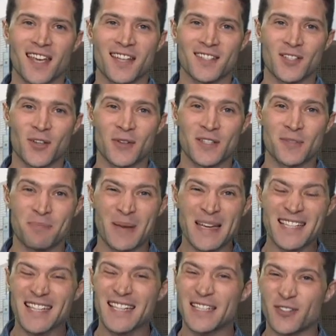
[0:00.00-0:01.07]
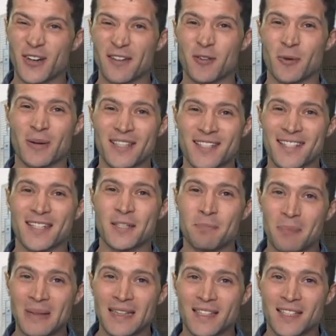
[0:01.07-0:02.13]
So it's basically traveled about 6
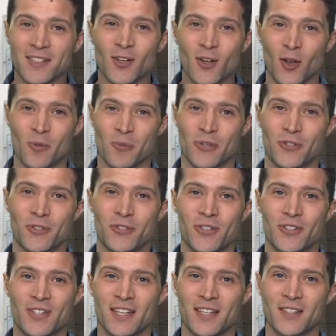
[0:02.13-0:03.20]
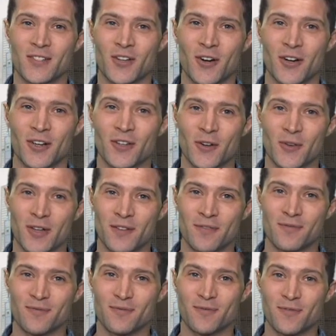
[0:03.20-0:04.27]
billion kilometers to hit a target only
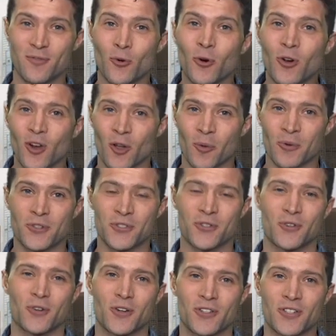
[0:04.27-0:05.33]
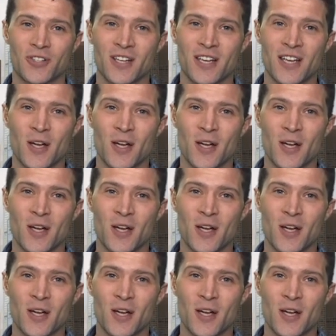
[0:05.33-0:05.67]
4 kilometers across,